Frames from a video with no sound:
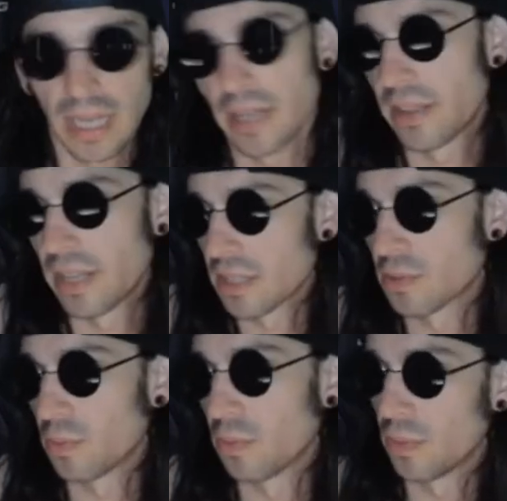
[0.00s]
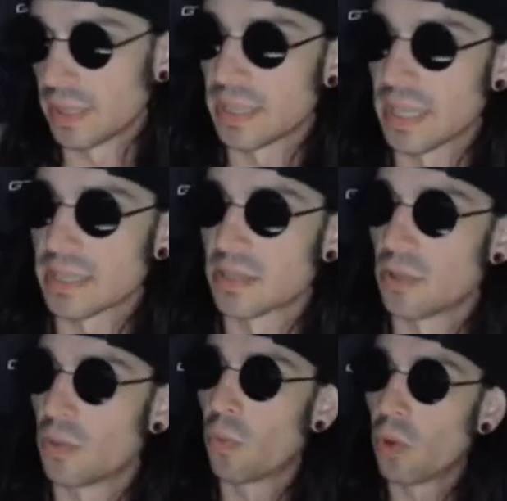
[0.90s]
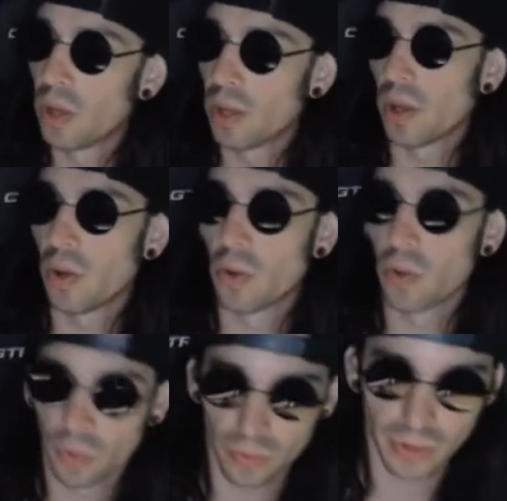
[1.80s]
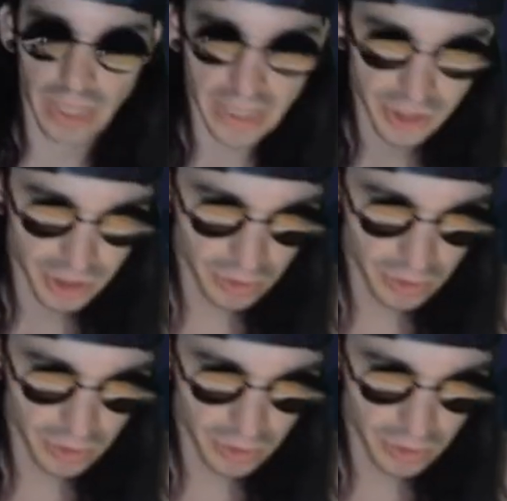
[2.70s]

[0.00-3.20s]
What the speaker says: of things with this. What the issue